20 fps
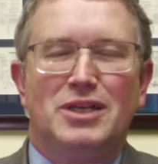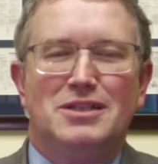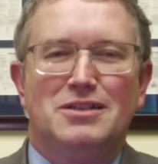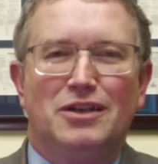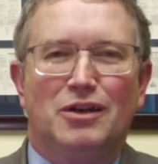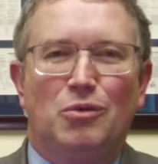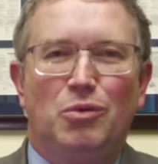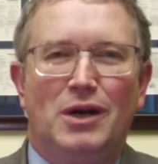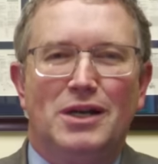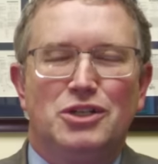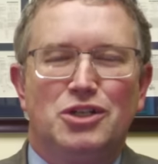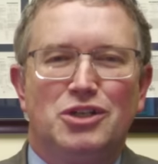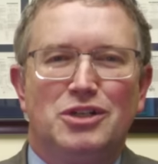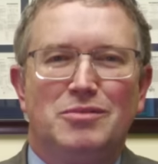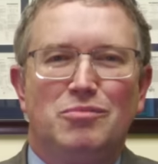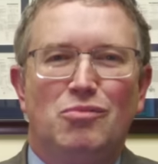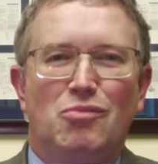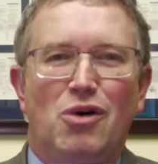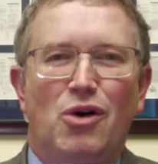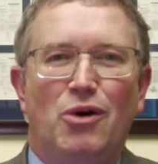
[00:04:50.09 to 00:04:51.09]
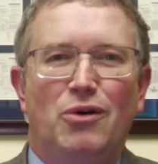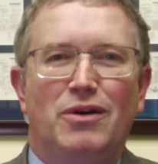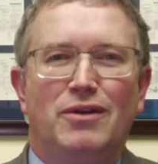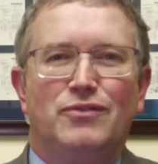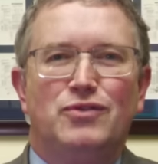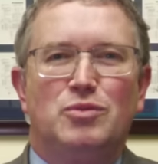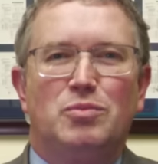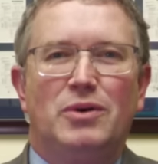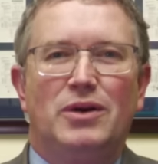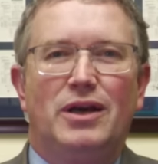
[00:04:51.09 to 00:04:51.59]
mean to question
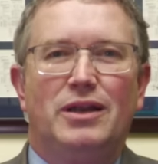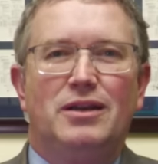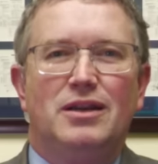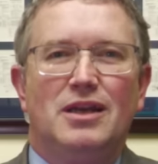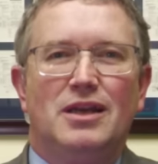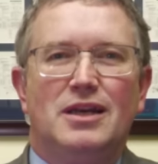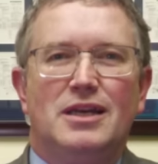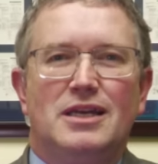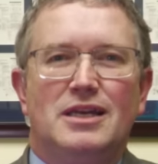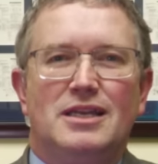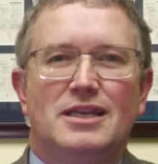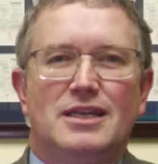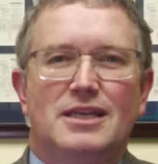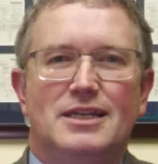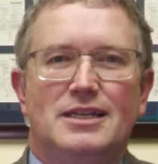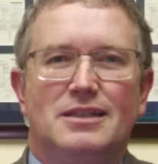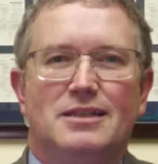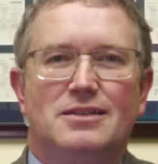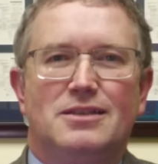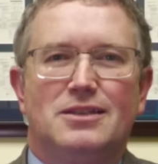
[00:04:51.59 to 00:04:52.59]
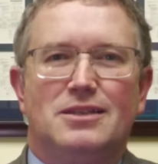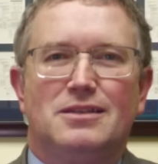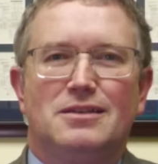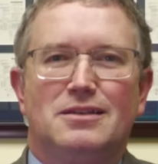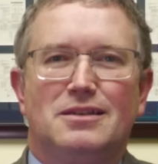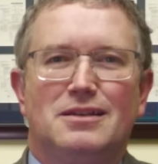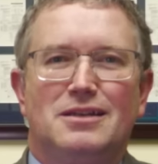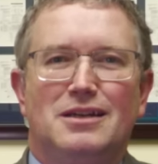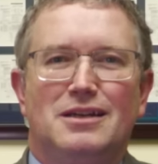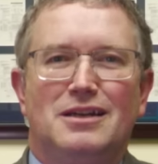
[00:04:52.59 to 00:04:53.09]
motives, but
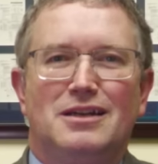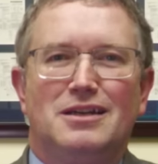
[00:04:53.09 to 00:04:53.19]
it